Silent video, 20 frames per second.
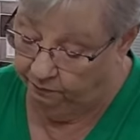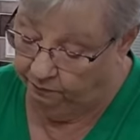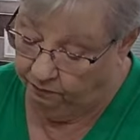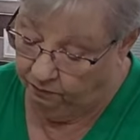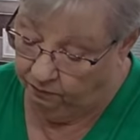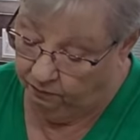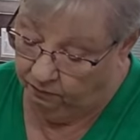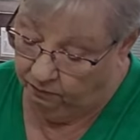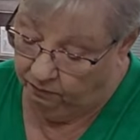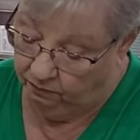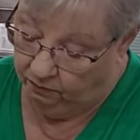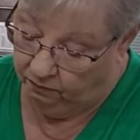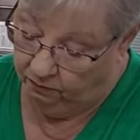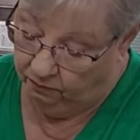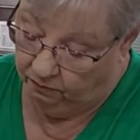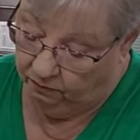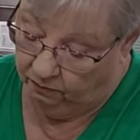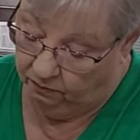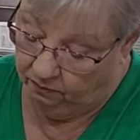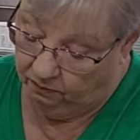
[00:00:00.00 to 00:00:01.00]

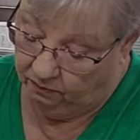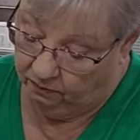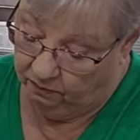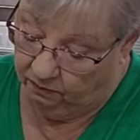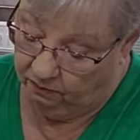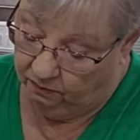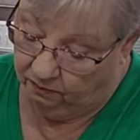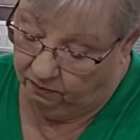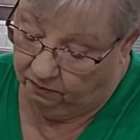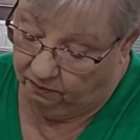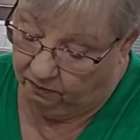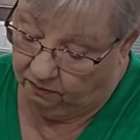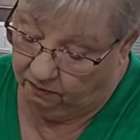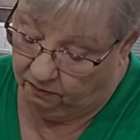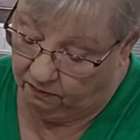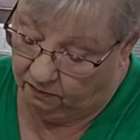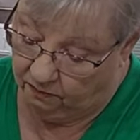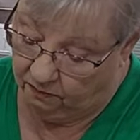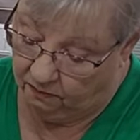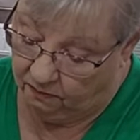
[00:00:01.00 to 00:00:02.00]

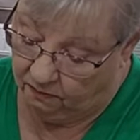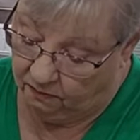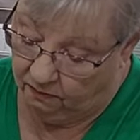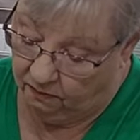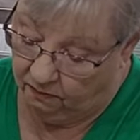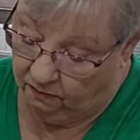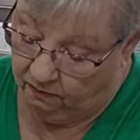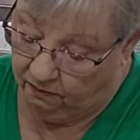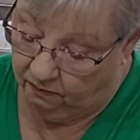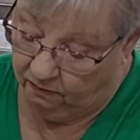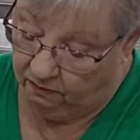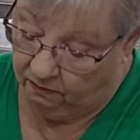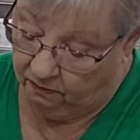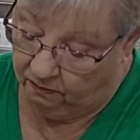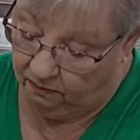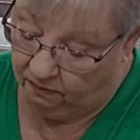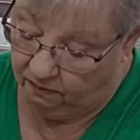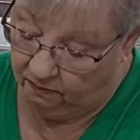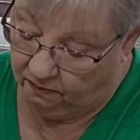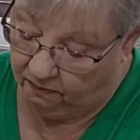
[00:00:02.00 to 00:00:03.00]

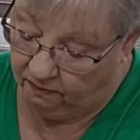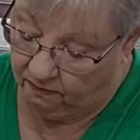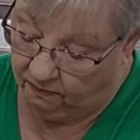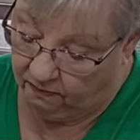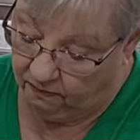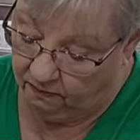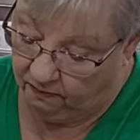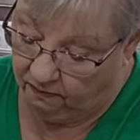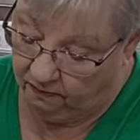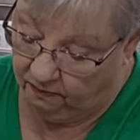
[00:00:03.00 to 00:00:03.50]
(no one is talking)